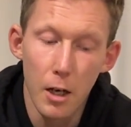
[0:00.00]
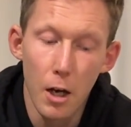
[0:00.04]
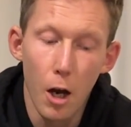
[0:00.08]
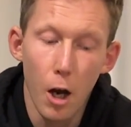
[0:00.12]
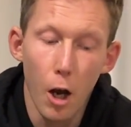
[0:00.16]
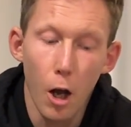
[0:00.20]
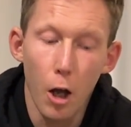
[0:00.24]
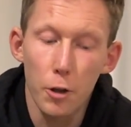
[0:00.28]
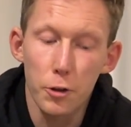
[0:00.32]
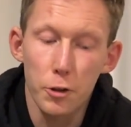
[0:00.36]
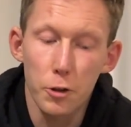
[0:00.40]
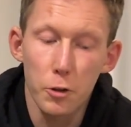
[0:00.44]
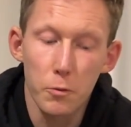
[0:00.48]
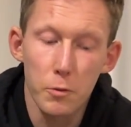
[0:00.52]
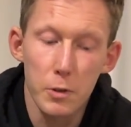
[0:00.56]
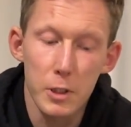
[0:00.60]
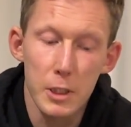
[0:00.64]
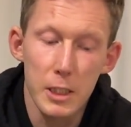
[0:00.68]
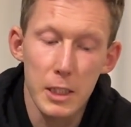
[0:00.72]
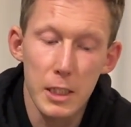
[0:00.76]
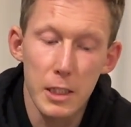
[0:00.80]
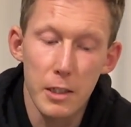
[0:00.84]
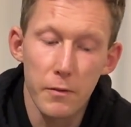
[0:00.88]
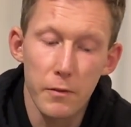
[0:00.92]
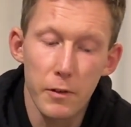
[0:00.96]
Aldo
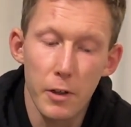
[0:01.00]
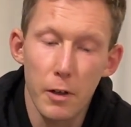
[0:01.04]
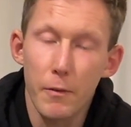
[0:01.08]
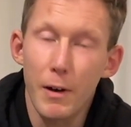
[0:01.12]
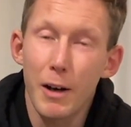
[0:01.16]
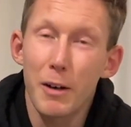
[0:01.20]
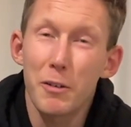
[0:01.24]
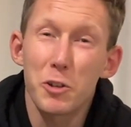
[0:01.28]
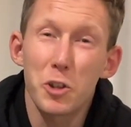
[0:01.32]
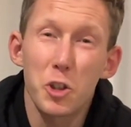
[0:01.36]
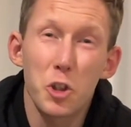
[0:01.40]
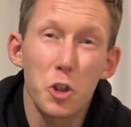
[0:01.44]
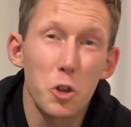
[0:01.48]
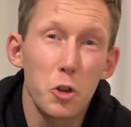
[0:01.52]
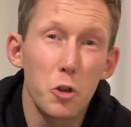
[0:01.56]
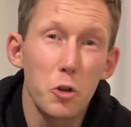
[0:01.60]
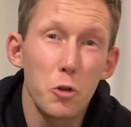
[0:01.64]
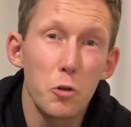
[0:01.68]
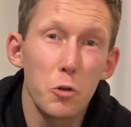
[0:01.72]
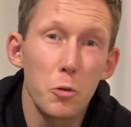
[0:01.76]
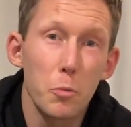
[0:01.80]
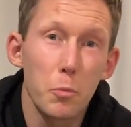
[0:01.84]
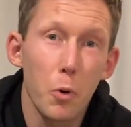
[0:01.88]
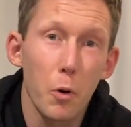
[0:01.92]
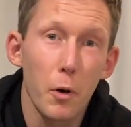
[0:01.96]
received around
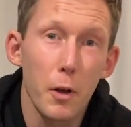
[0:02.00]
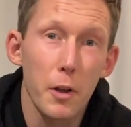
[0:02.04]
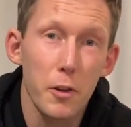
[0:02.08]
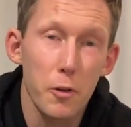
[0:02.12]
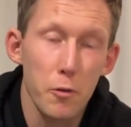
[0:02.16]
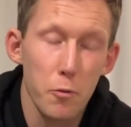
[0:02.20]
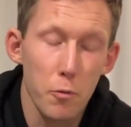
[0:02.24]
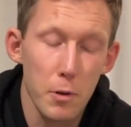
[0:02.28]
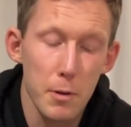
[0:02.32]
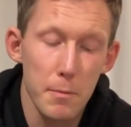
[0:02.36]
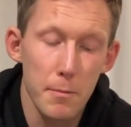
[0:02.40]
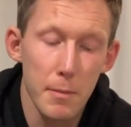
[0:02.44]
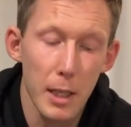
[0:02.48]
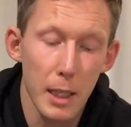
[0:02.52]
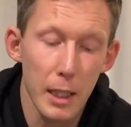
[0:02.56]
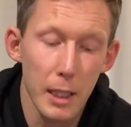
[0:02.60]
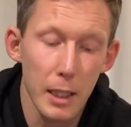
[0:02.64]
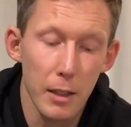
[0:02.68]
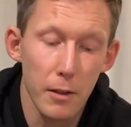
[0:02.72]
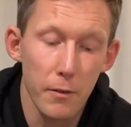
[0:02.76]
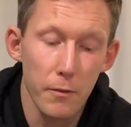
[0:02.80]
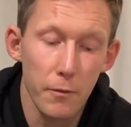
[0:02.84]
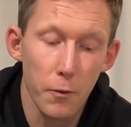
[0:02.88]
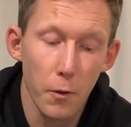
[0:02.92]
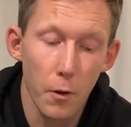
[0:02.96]
2.3
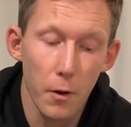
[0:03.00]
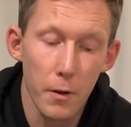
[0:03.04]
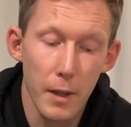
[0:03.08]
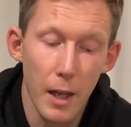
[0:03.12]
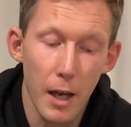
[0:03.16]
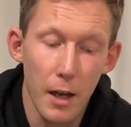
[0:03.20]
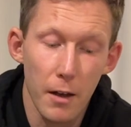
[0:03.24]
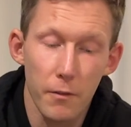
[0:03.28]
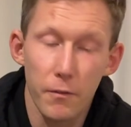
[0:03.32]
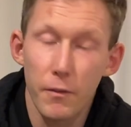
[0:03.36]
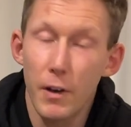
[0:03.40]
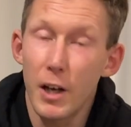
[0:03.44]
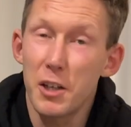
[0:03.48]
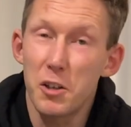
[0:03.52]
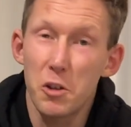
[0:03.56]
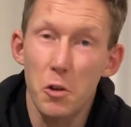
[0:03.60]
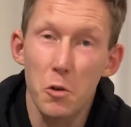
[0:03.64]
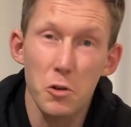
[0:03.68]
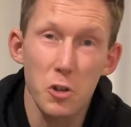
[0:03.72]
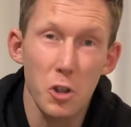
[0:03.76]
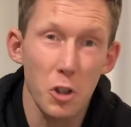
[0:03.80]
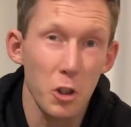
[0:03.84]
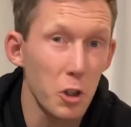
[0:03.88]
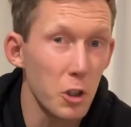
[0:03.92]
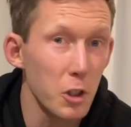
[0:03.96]
million for that fight.
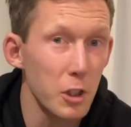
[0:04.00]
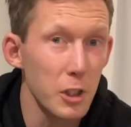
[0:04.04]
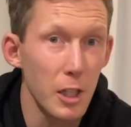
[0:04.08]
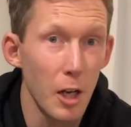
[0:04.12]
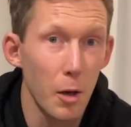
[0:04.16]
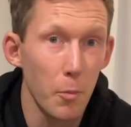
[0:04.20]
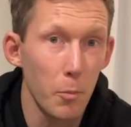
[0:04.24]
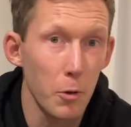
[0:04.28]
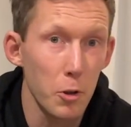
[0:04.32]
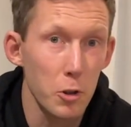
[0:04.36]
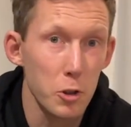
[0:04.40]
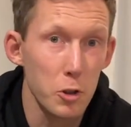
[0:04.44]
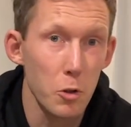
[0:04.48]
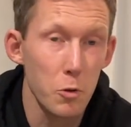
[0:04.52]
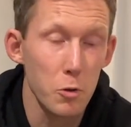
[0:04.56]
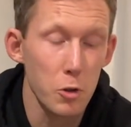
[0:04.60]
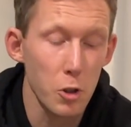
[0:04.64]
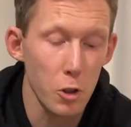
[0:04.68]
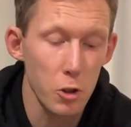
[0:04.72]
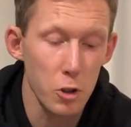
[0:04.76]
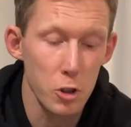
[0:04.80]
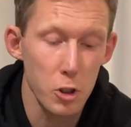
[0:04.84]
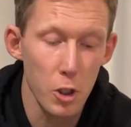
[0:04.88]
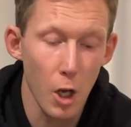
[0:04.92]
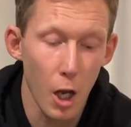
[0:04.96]
Those are good numbers. Those
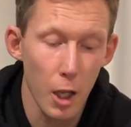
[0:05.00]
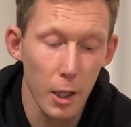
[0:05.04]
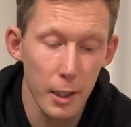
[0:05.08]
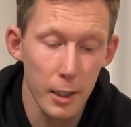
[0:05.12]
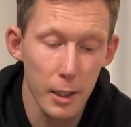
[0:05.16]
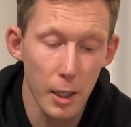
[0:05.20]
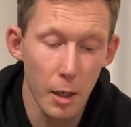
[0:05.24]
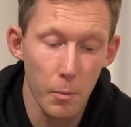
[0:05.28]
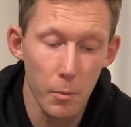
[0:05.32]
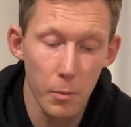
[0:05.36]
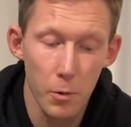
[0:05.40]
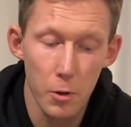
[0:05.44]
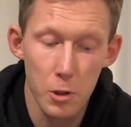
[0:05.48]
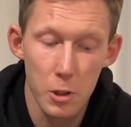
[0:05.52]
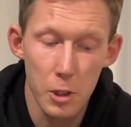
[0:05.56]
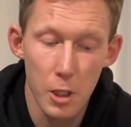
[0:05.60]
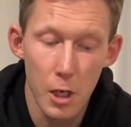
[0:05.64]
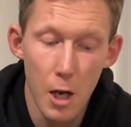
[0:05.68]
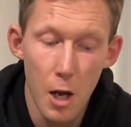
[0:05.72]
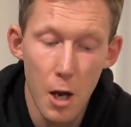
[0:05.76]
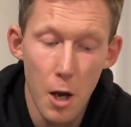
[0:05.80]
are solid numbers.